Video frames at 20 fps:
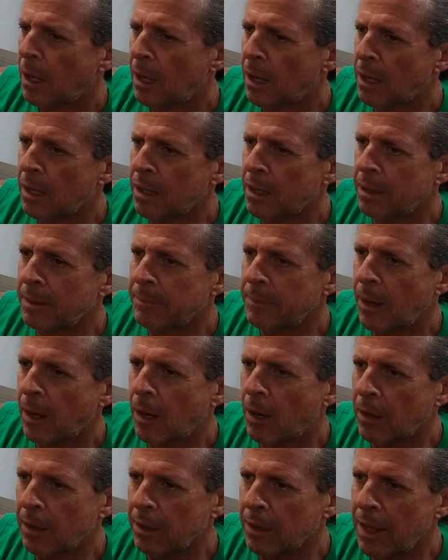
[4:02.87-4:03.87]
on
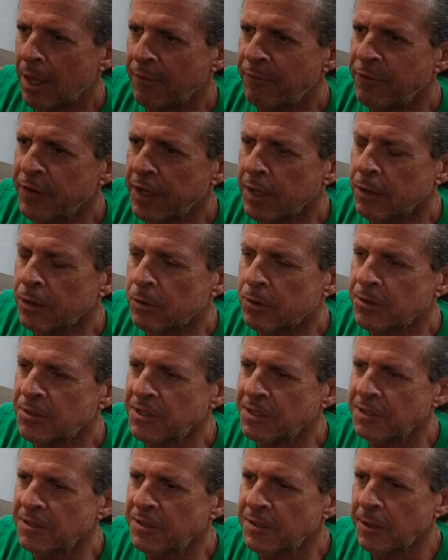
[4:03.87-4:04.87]
a lot of
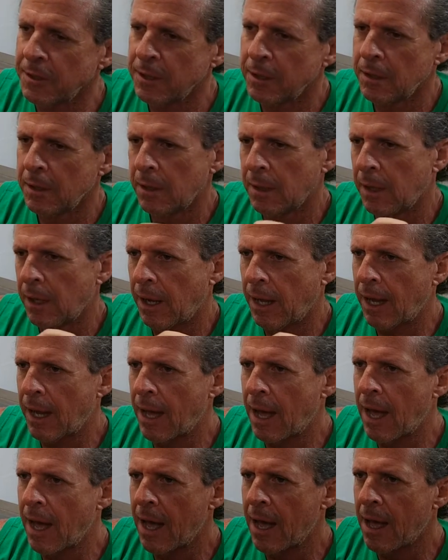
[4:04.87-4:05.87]
vehicles is
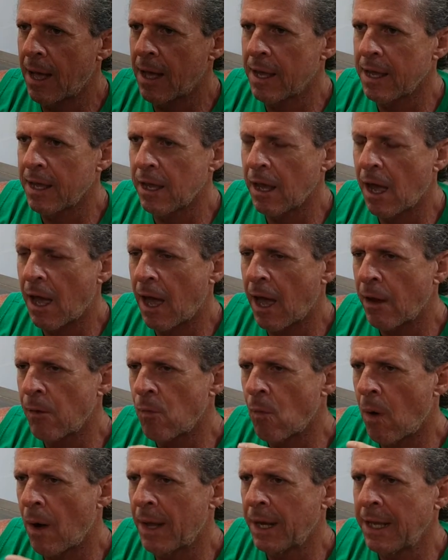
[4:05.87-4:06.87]
I
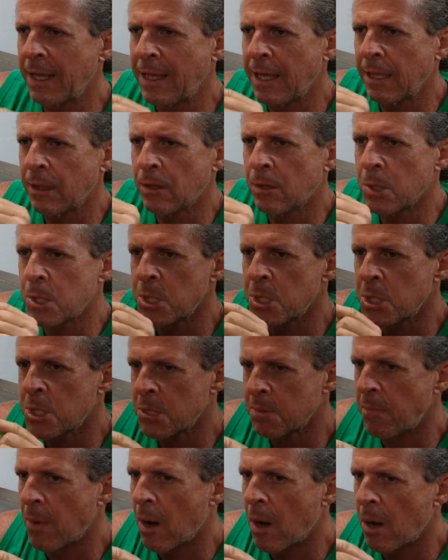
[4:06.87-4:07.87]
want to get the
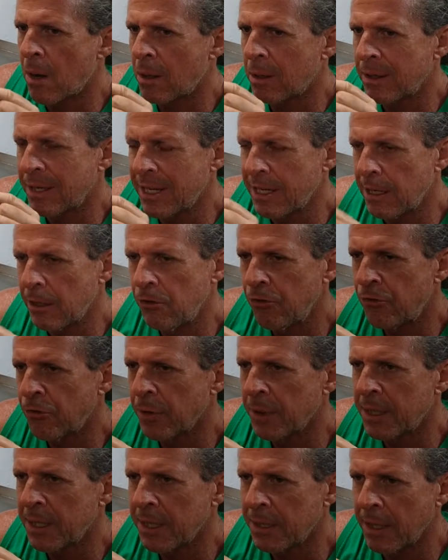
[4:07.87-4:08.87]
small
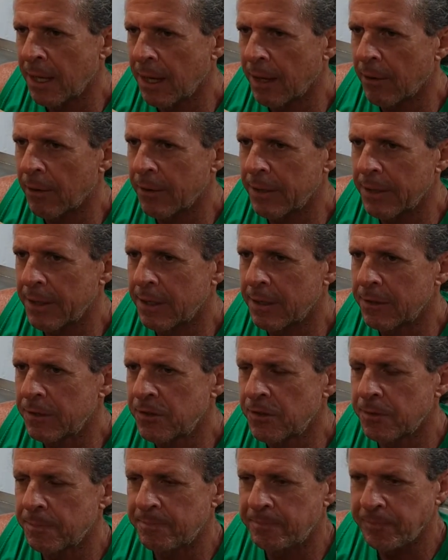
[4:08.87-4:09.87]
intricate
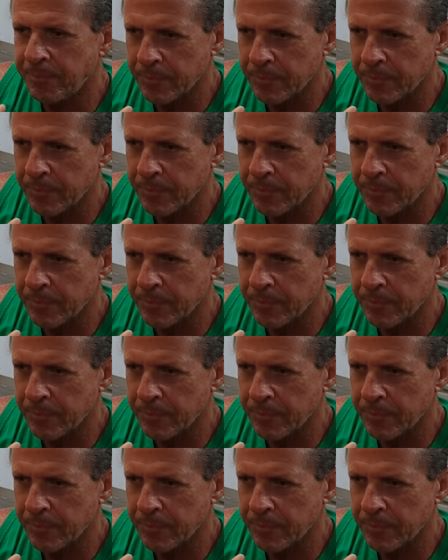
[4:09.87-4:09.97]
areas